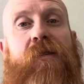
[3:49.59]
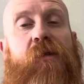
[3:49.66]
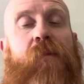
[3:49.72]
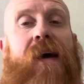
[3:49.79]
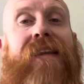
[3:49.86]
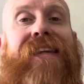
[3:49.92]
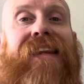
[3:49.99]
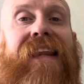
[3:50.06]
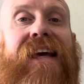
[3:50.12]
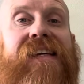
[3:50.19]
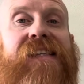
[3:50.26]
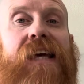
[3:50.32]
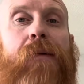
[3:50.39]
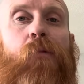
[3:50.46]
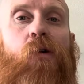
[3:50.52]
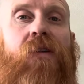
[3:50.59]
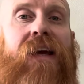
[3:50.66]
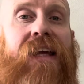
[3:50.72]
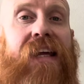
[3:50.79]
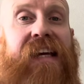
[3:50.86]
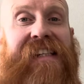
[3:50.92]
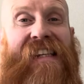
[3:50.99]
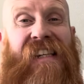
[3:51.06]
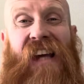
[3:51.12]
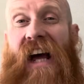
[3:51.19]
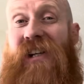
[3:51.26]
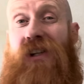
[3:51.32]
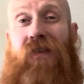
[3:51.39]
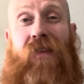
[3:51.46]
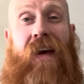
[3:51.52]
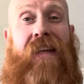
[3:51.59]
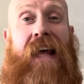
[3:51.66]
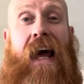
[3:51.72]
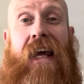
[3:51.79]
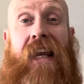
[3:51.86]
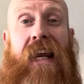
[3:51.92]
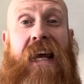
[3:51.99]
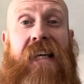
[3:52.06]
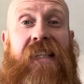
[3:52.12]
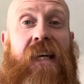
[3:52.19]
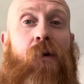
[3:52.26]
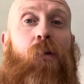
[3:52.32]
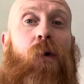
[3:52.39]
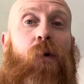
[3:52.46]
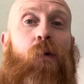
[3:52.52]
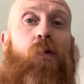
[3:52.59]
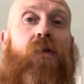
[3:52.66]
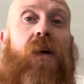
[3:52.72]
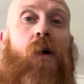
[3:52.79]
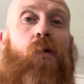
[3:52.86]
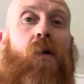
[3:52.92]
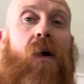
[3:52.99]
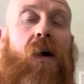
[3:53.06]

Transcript: spending less time online because I just find it a crazy world now.